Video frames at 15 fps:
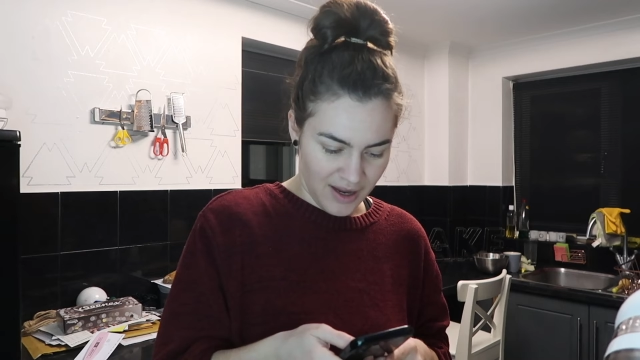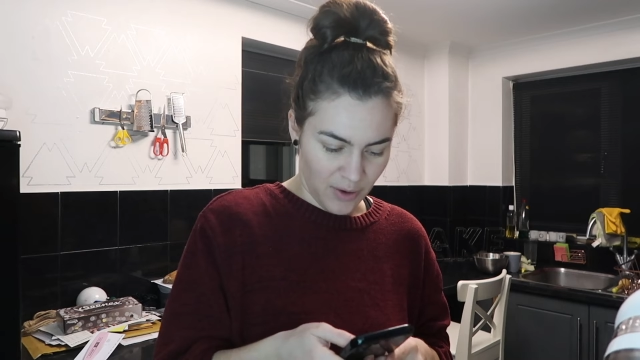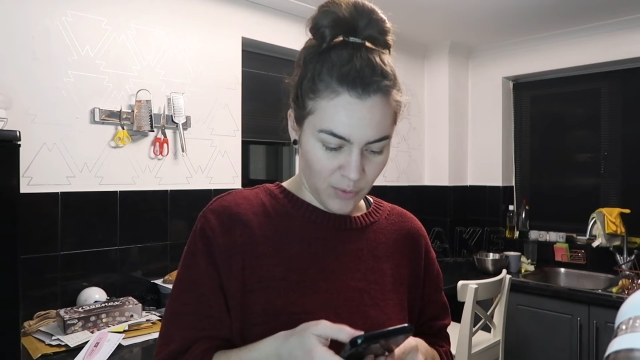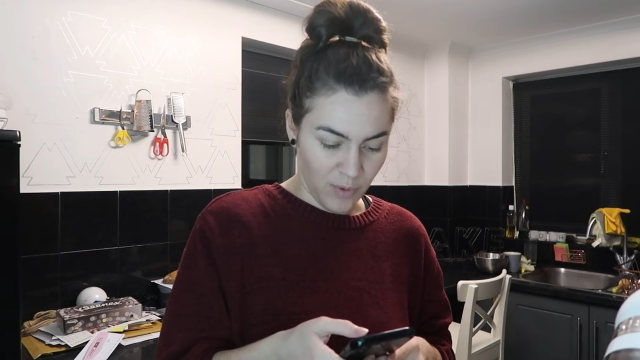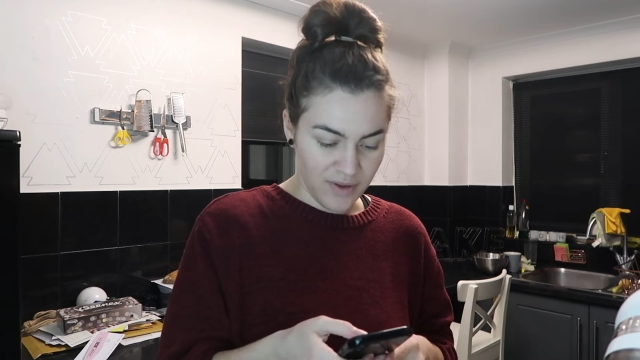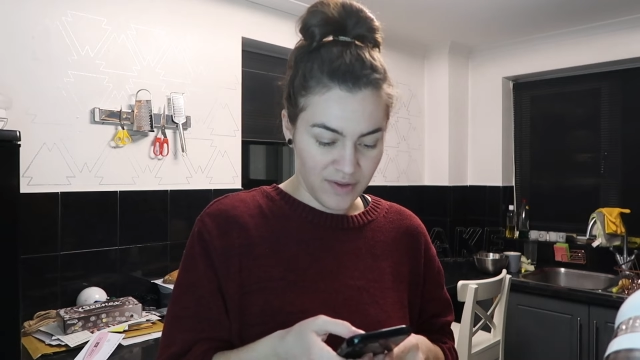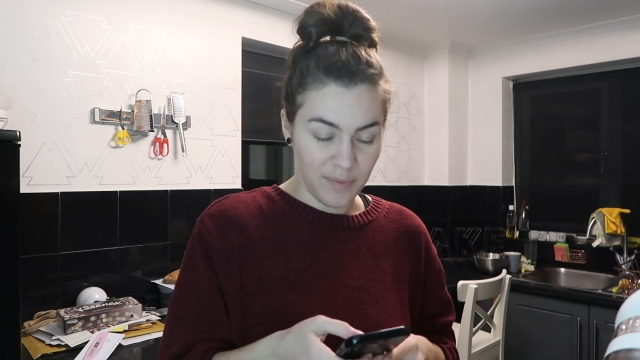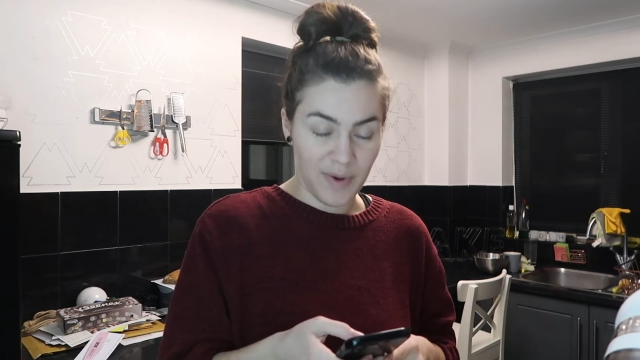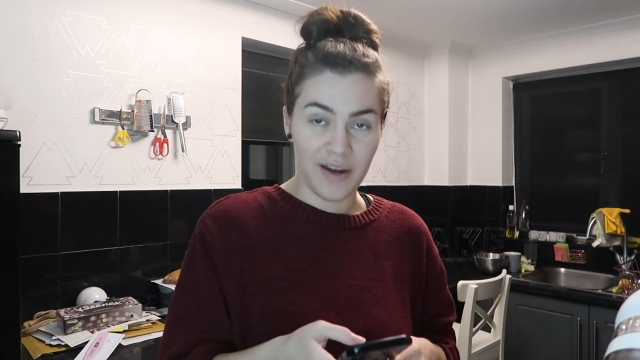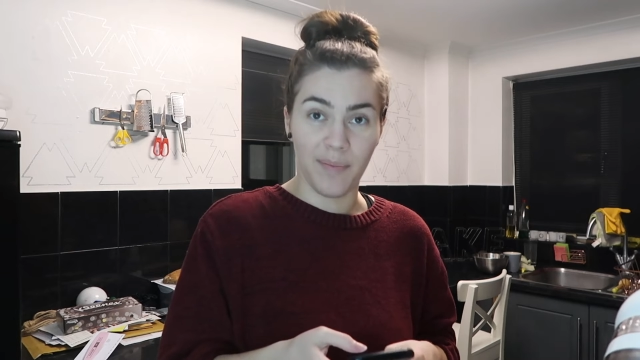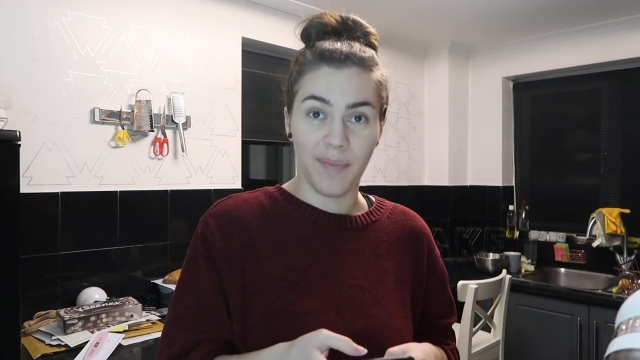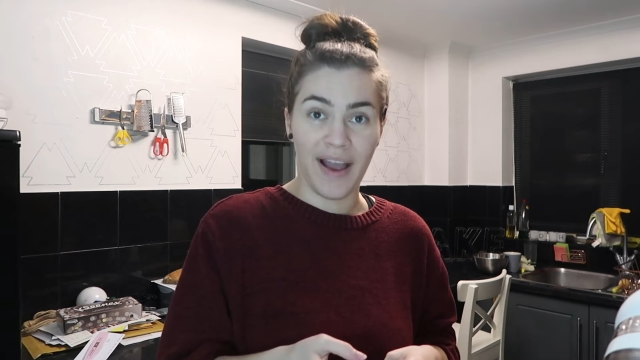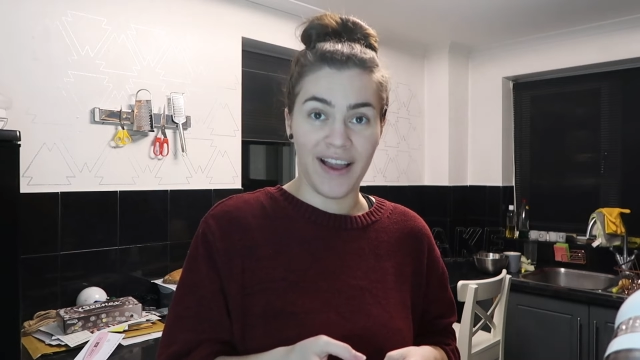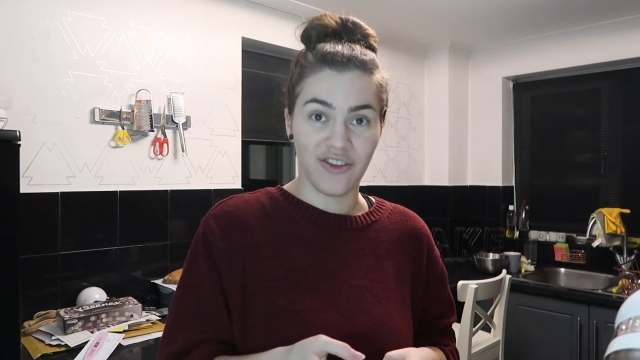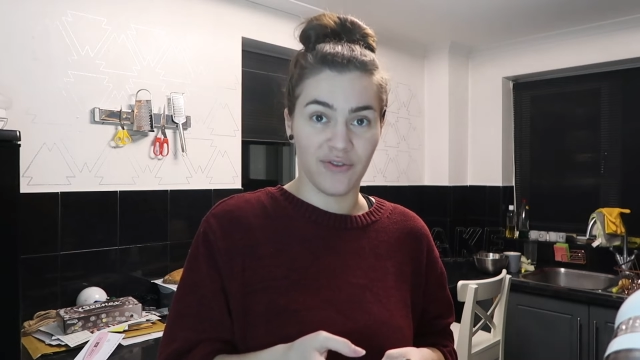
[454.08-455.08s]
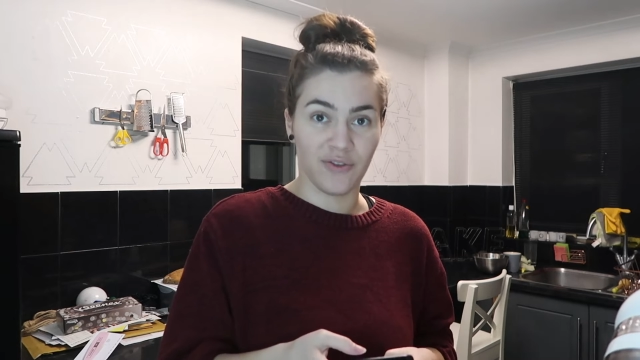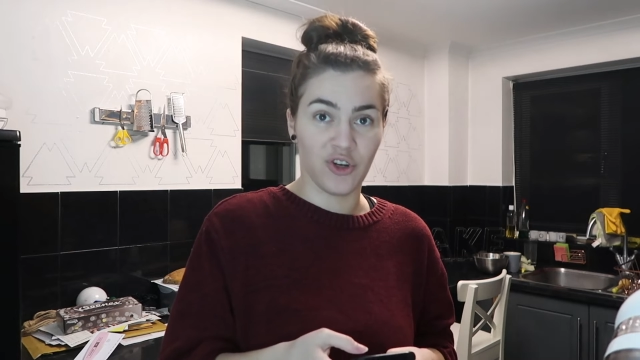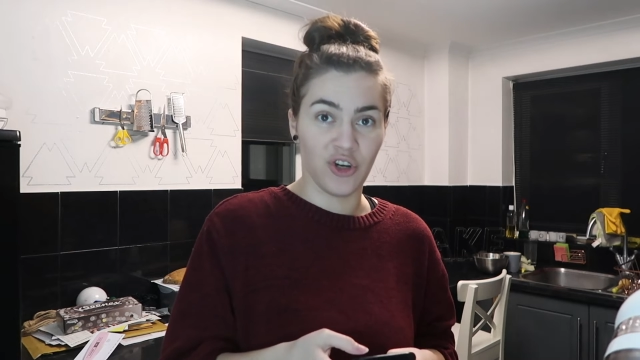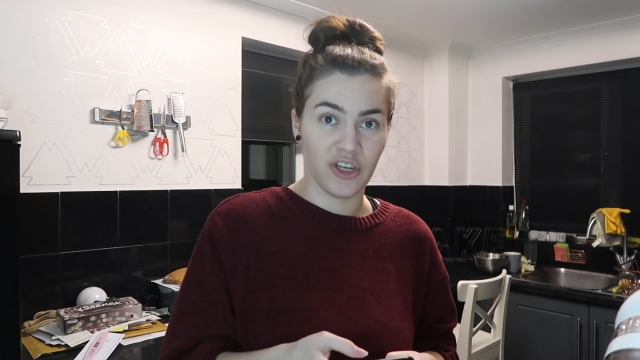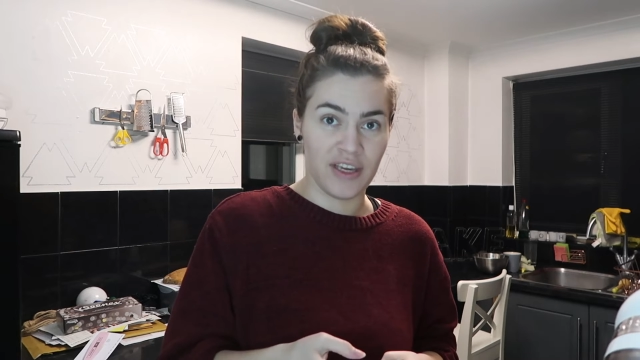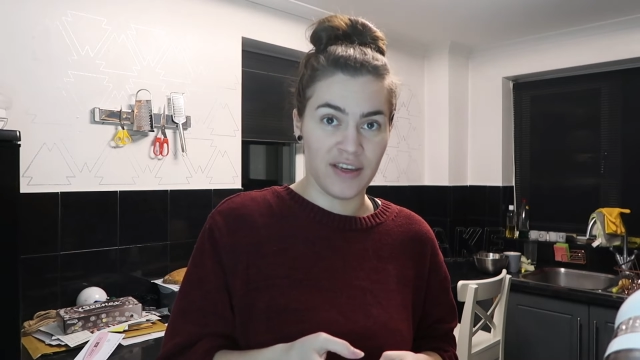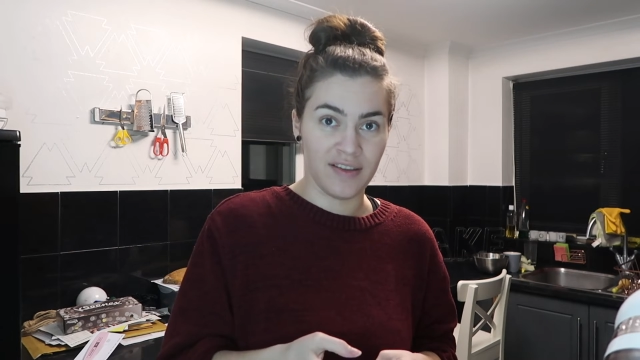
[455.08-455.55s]
I once made a batch of
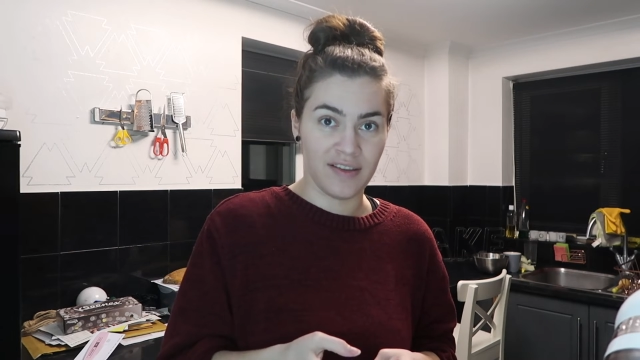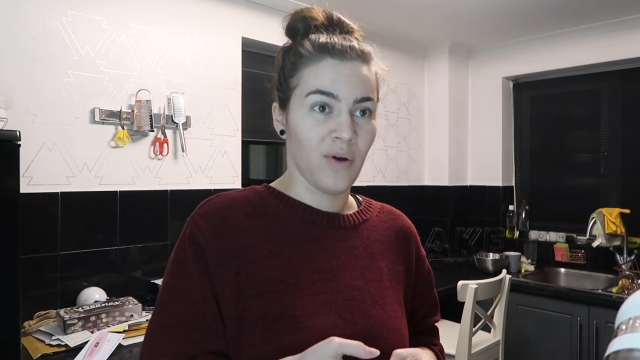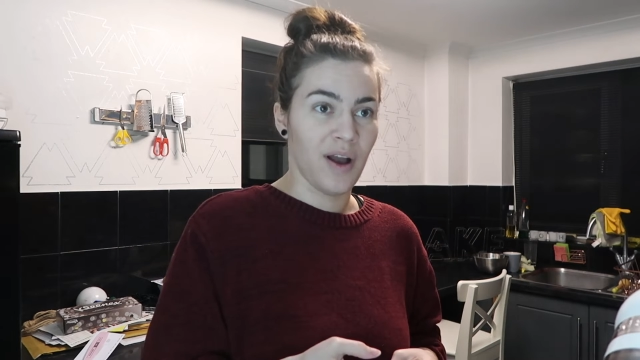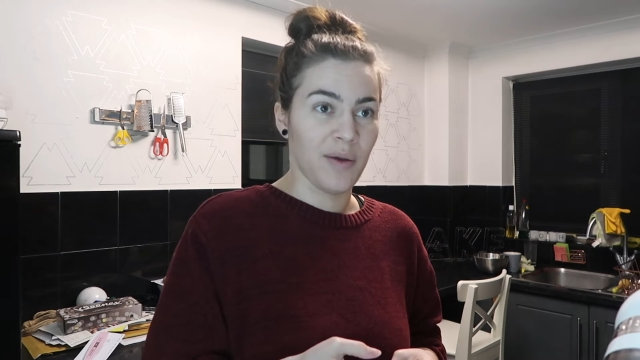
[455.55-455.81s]
cookies.